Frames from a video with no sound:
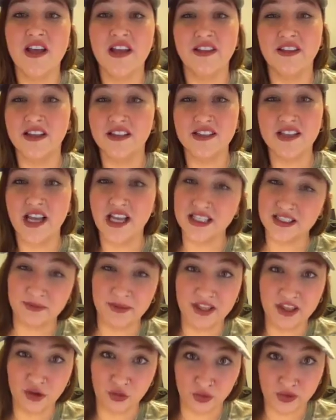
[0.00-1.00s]
this lasts
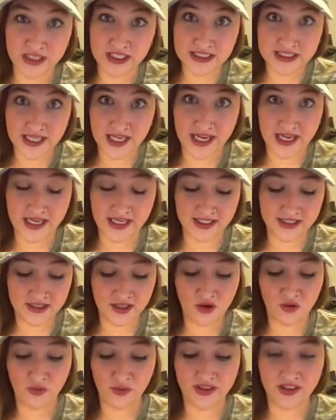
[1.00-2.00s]
me 3 days
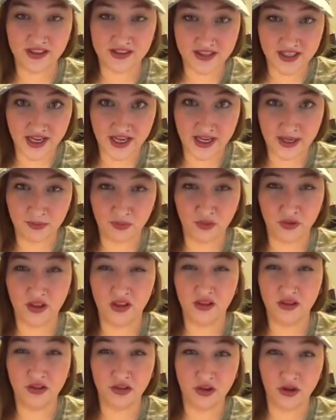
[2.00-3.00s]
with the tape with
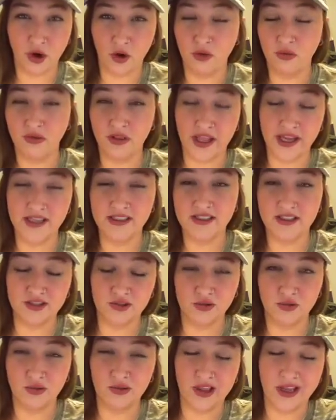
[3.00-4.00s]
no light
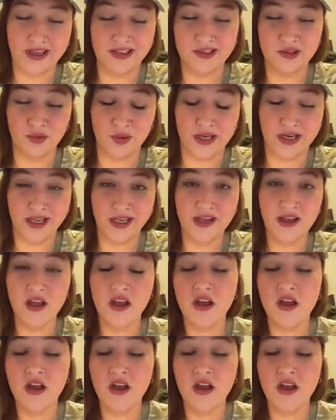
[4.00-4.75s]
sweating.